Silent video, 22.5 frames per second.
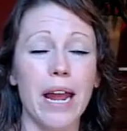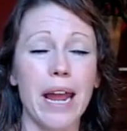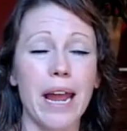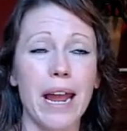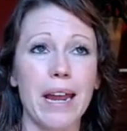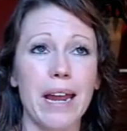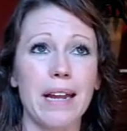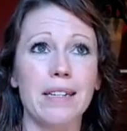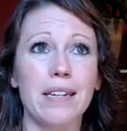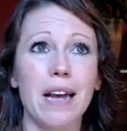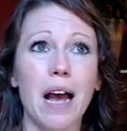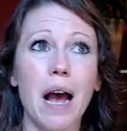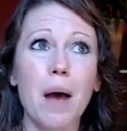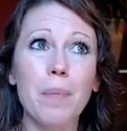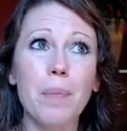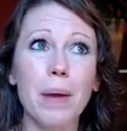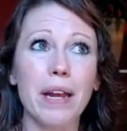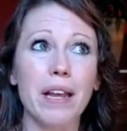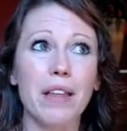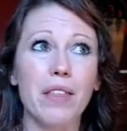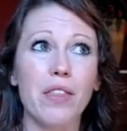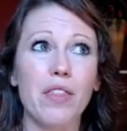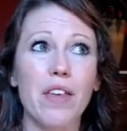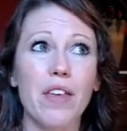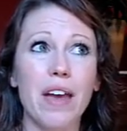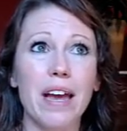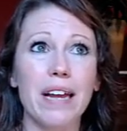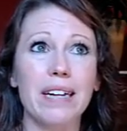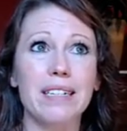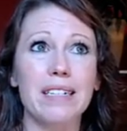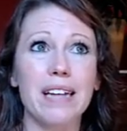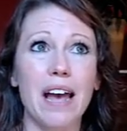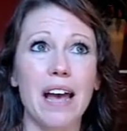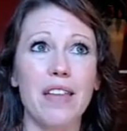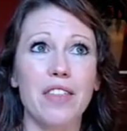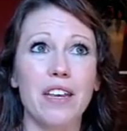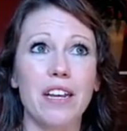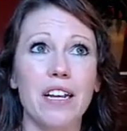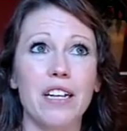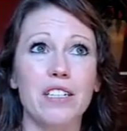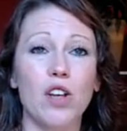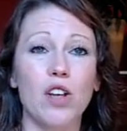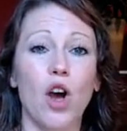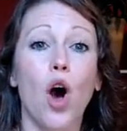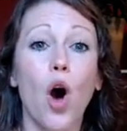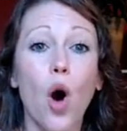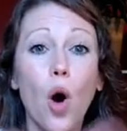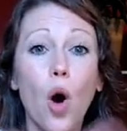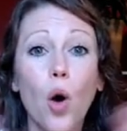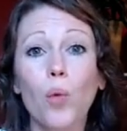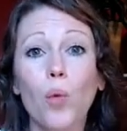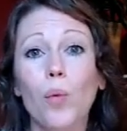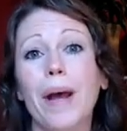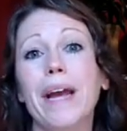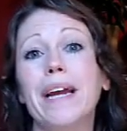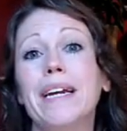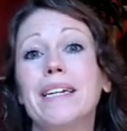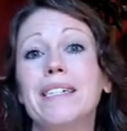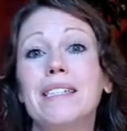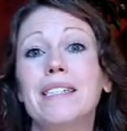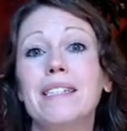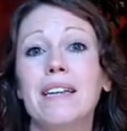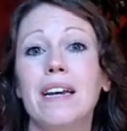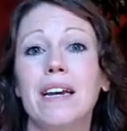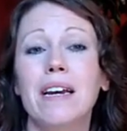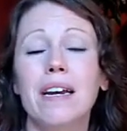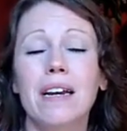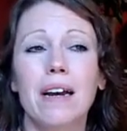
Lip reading: a topic that I think is always